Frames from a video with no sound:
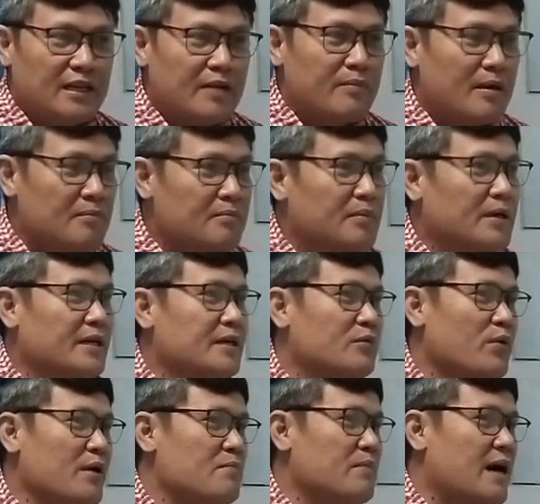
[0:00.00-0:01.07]
remember
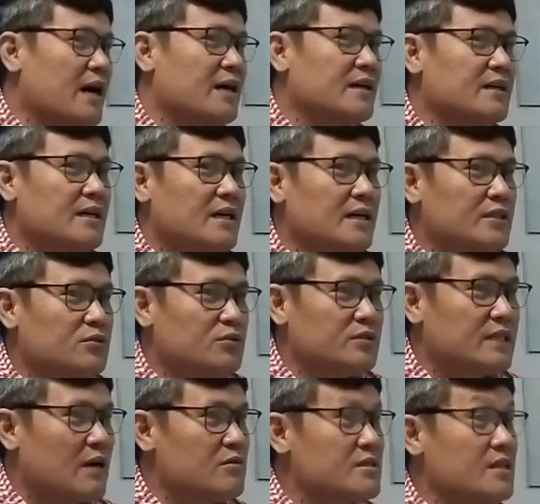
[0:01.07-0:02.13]
way back
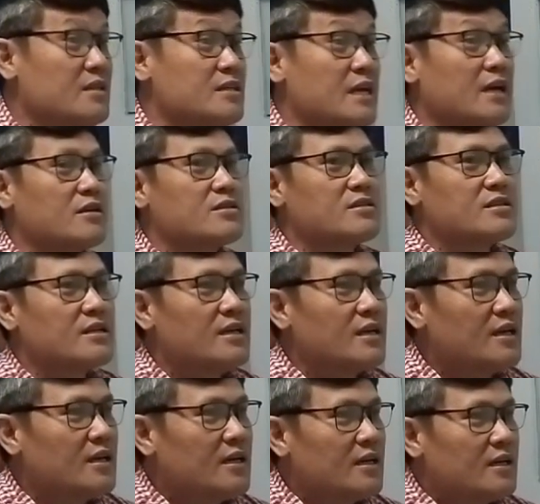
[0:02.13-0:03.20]

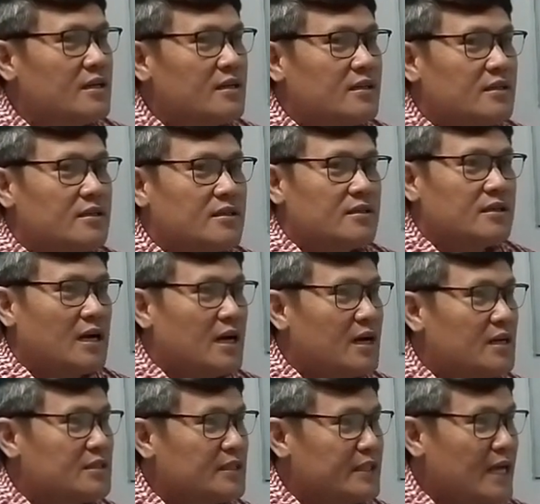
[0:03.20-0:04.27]
2006,
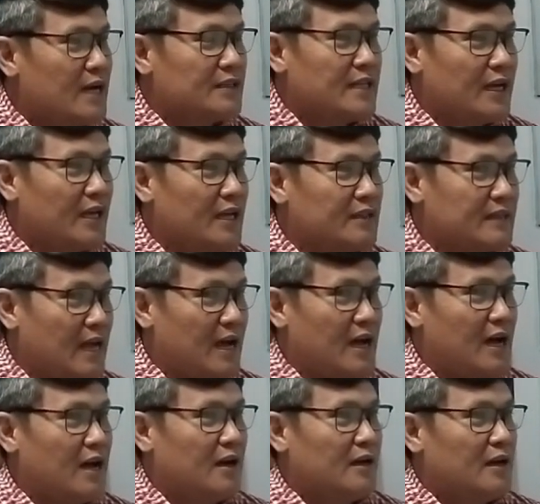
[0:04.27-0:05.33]
sa dihang nangita
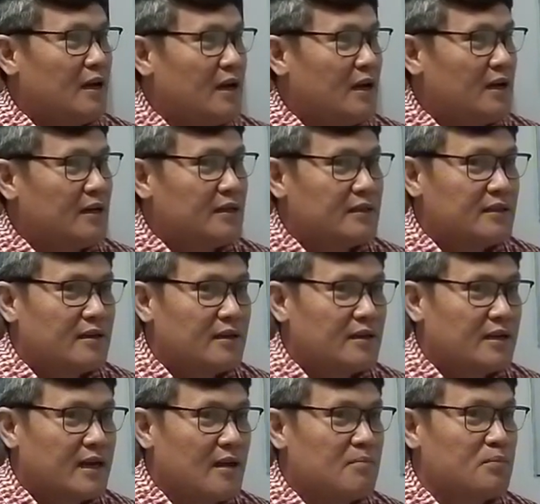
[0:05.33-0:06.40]
ang
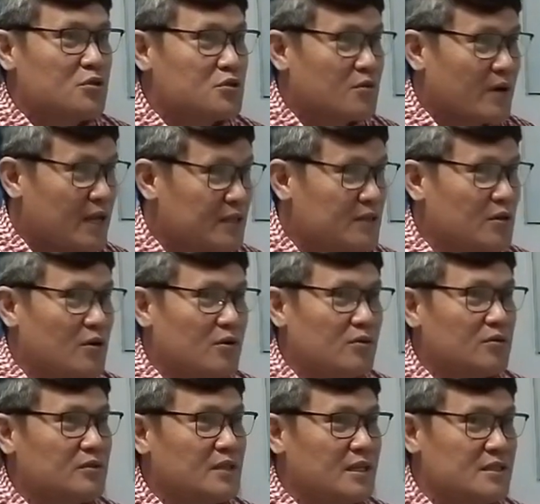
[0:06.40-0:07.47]
campus
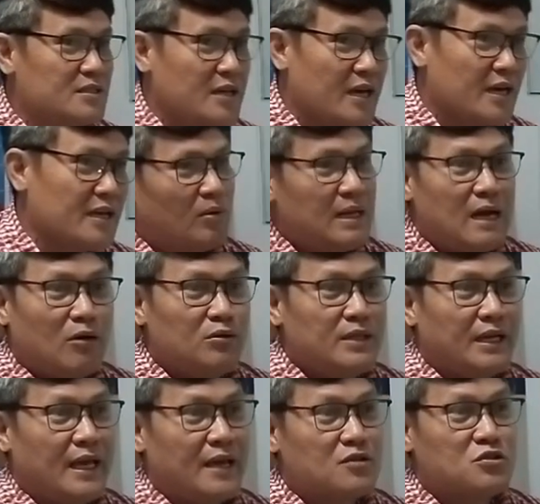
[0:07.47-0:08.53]
radio DJ, wala ko
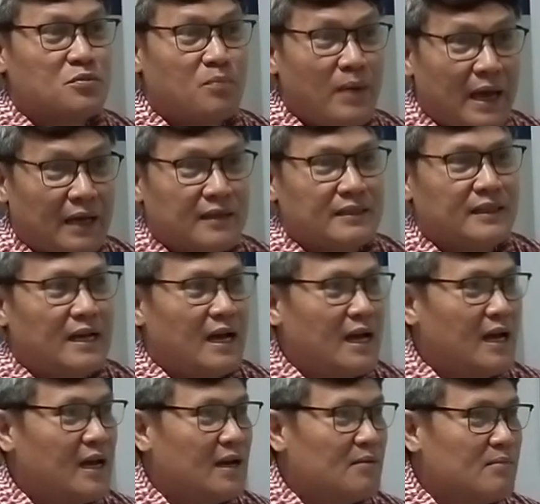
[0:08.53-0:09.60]
nag-expect
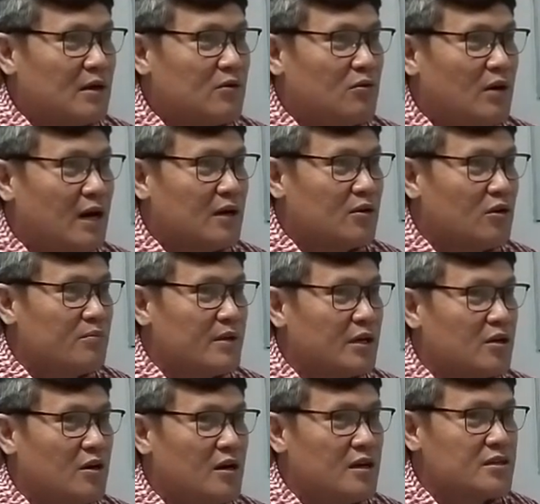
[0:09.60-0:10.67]
na makuha ko
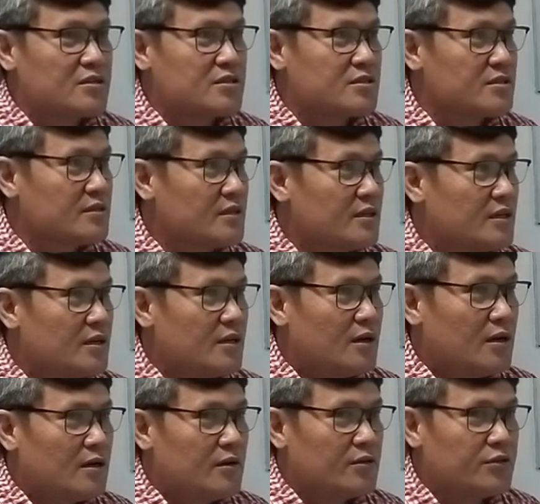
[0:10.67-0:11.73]
because
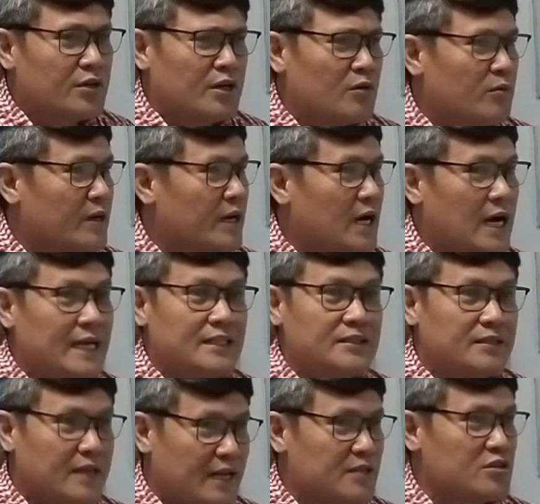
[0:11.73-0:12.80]
there were
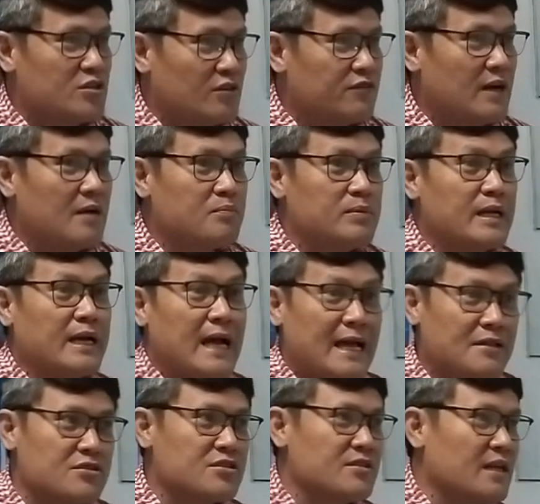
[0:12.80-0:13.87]
hundreds of
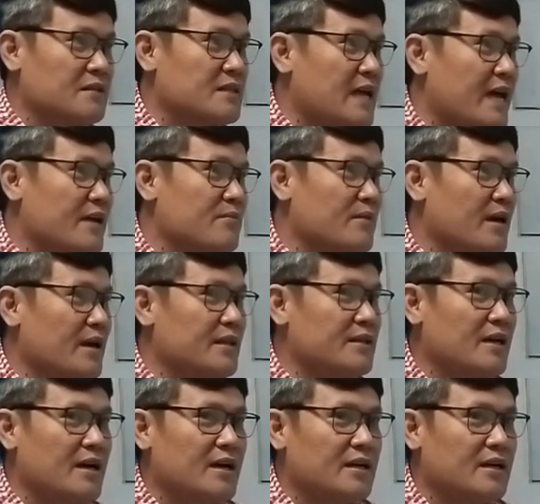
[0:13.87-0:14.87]
applicants that time and